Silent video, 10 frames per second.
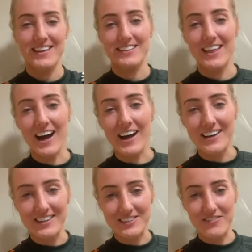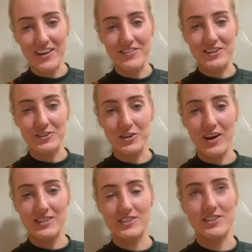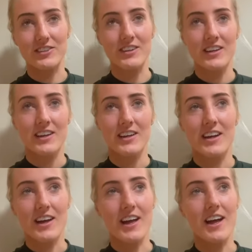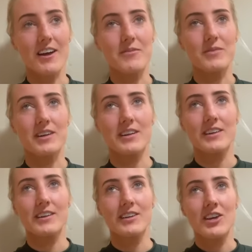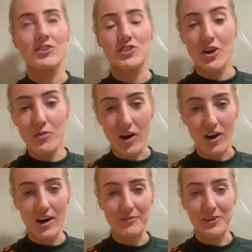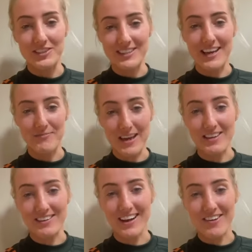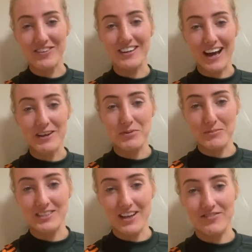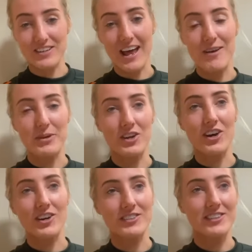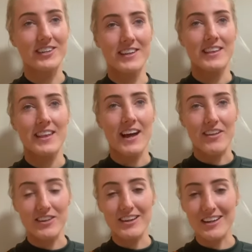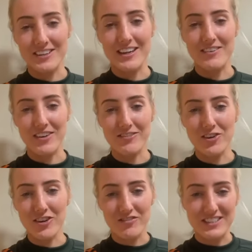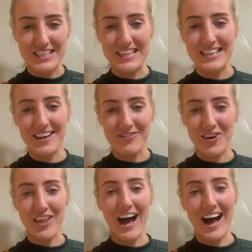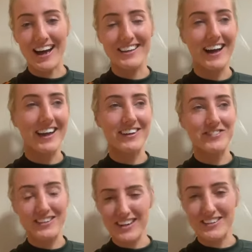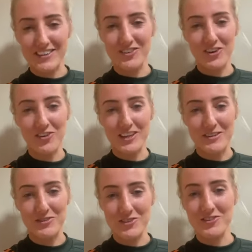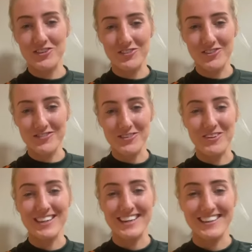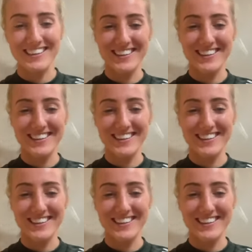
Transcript: That is a very good question. Do you know what? I'm going to say me. I think I'd put myself in there because I think I've got the physique, I've got the height, and I think I'd give the goalkeeper union a run for the money.